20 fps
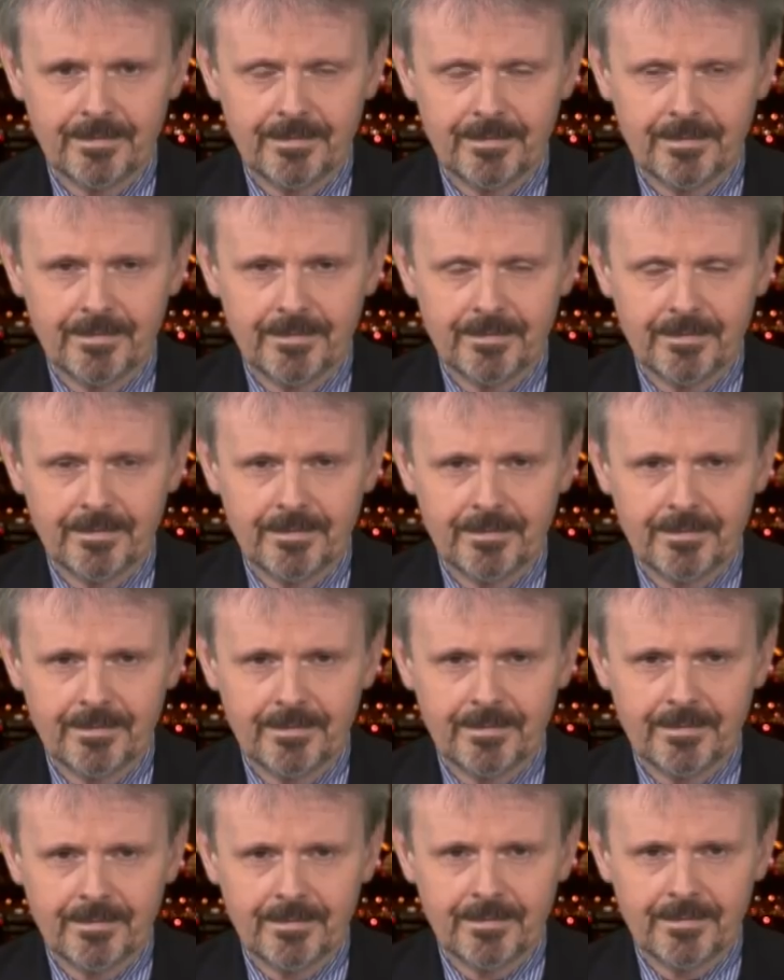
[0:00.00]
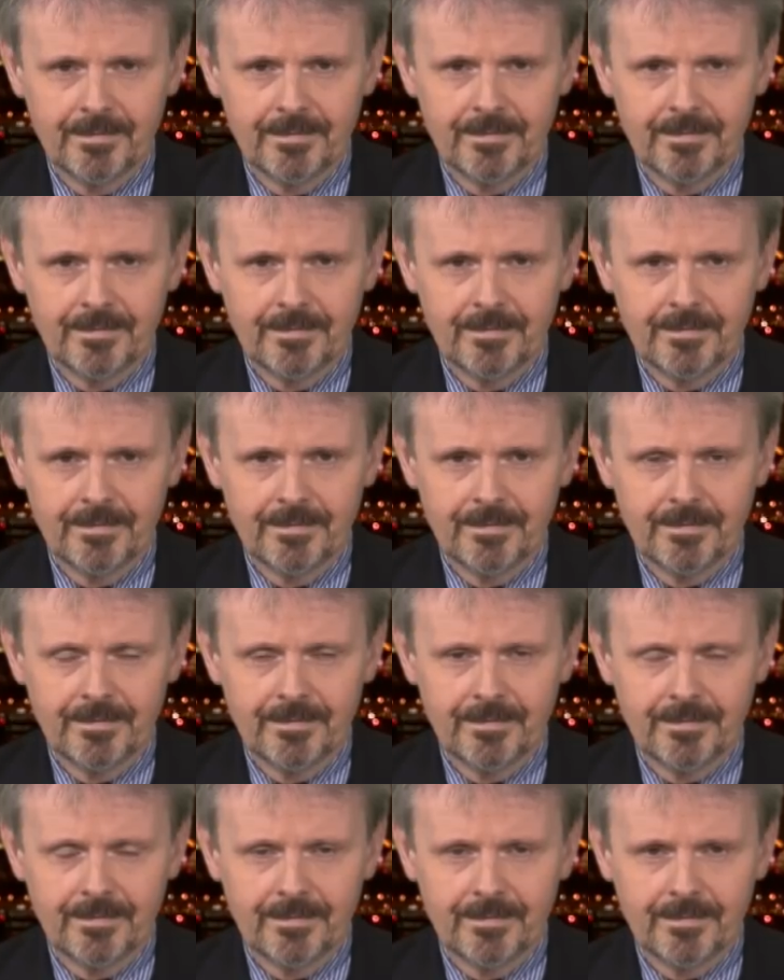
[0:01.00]

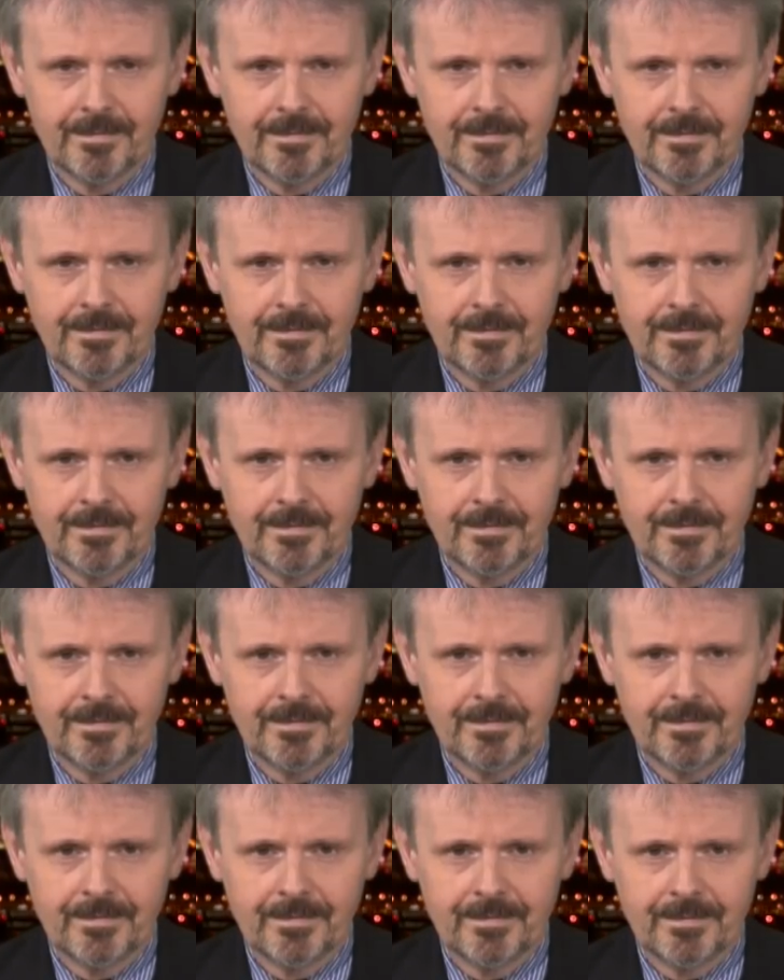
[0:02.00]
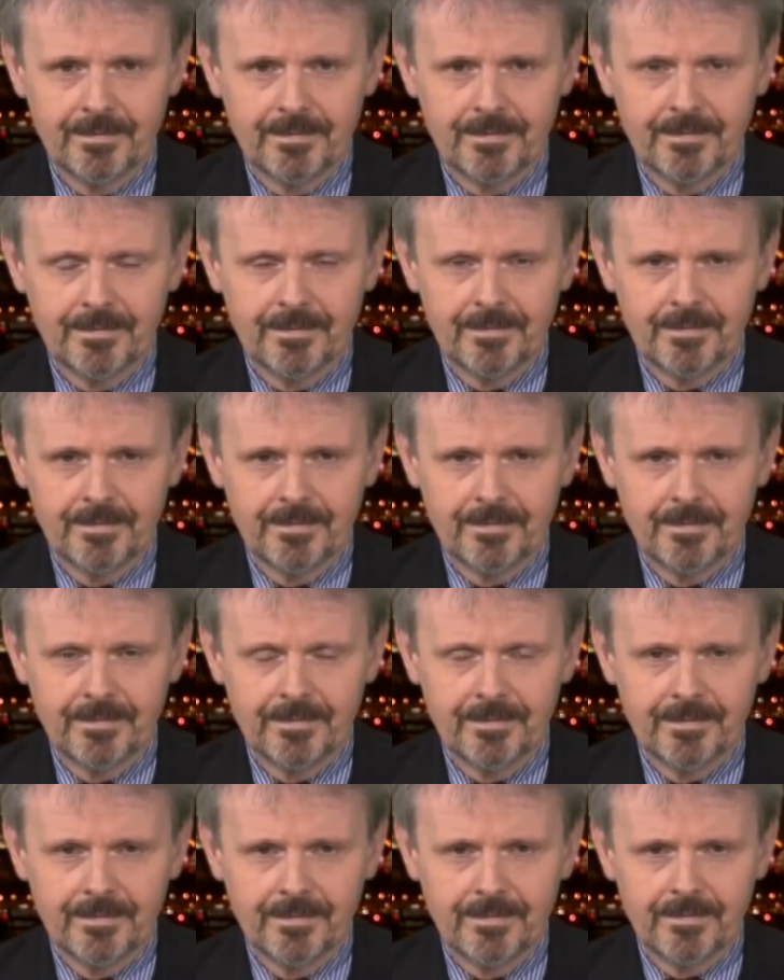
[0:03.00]

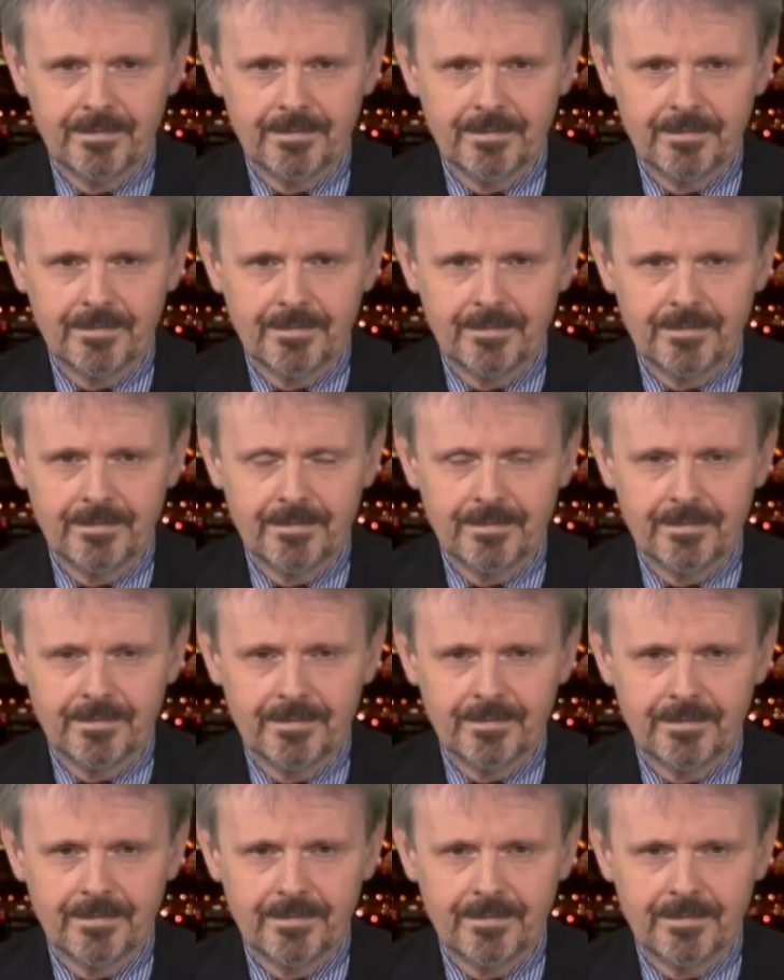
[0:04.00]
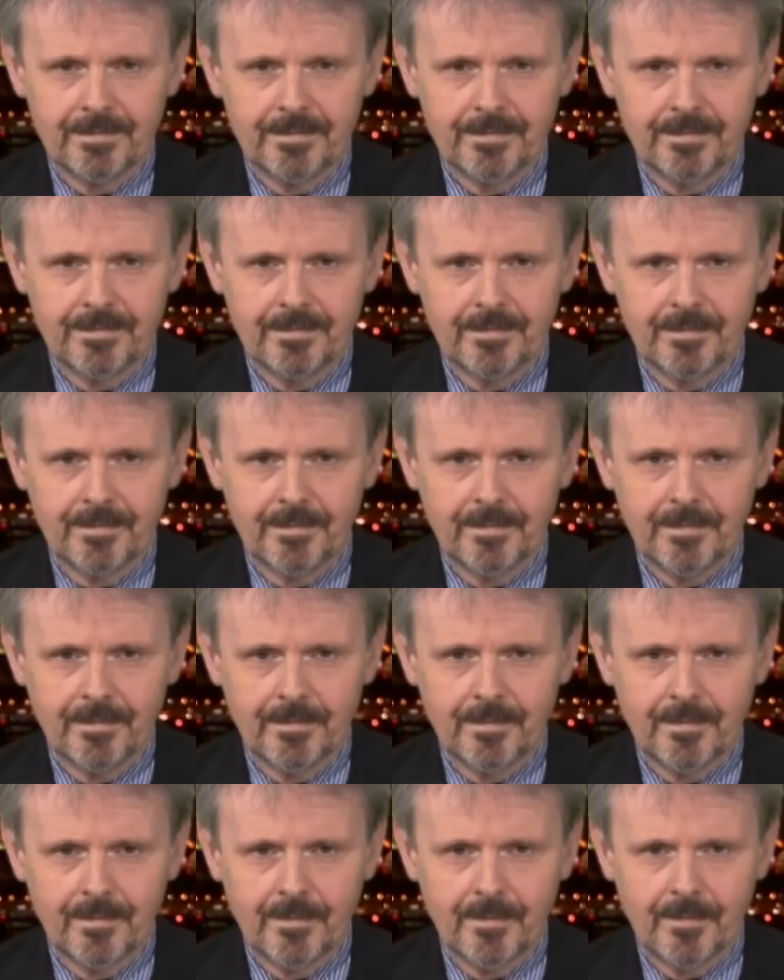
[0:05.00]

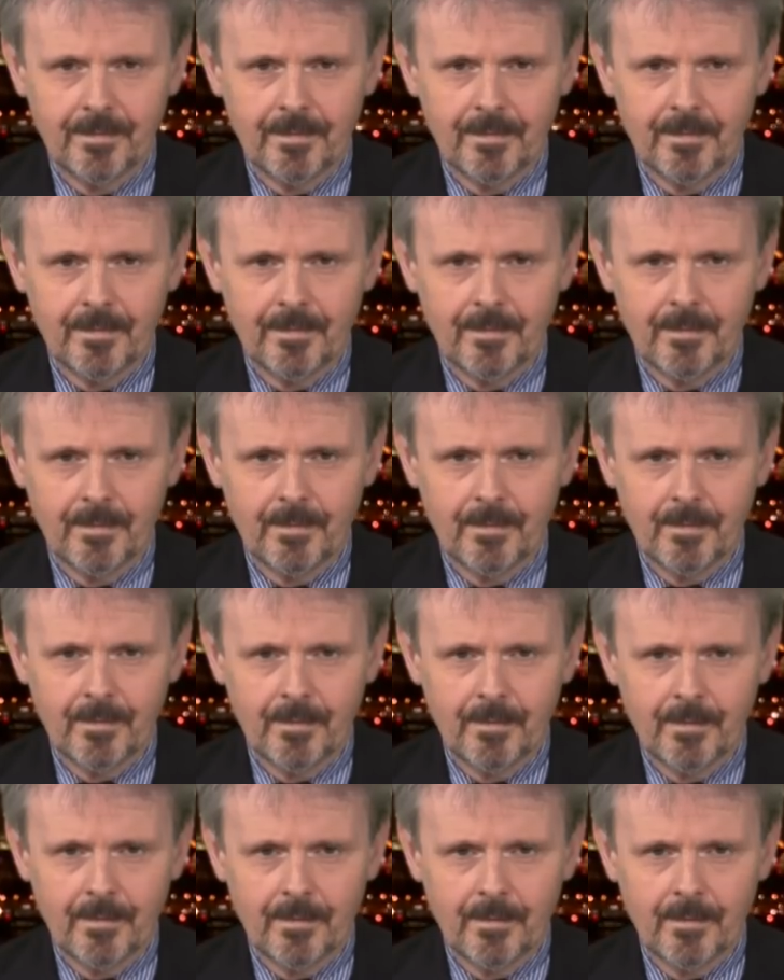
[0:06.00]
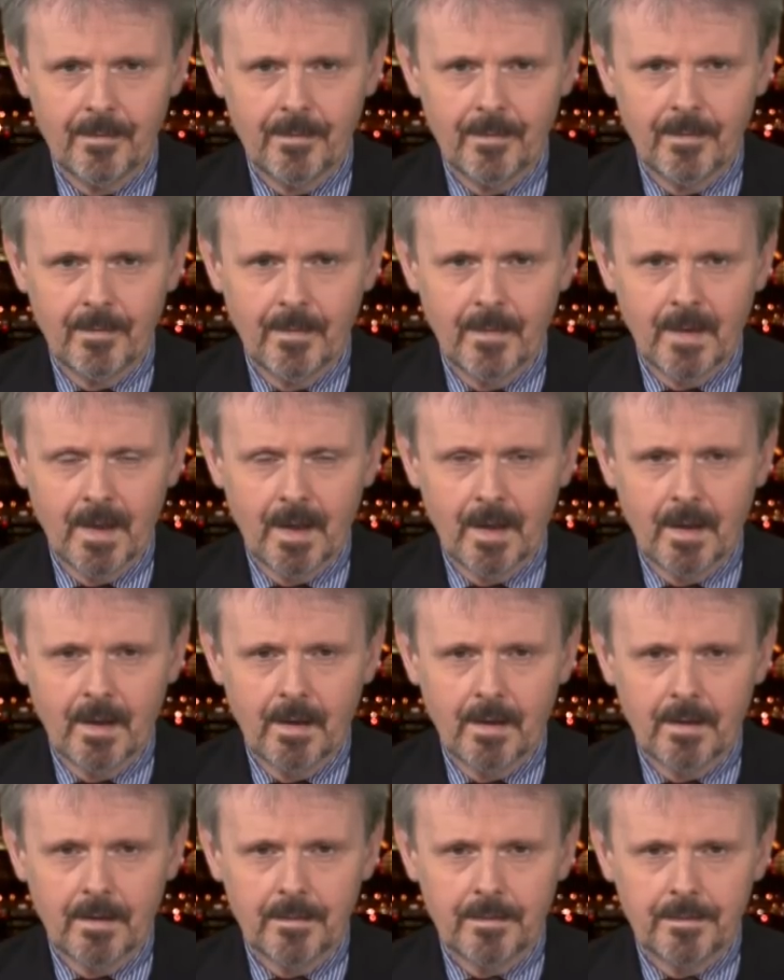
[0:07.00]
[no speech]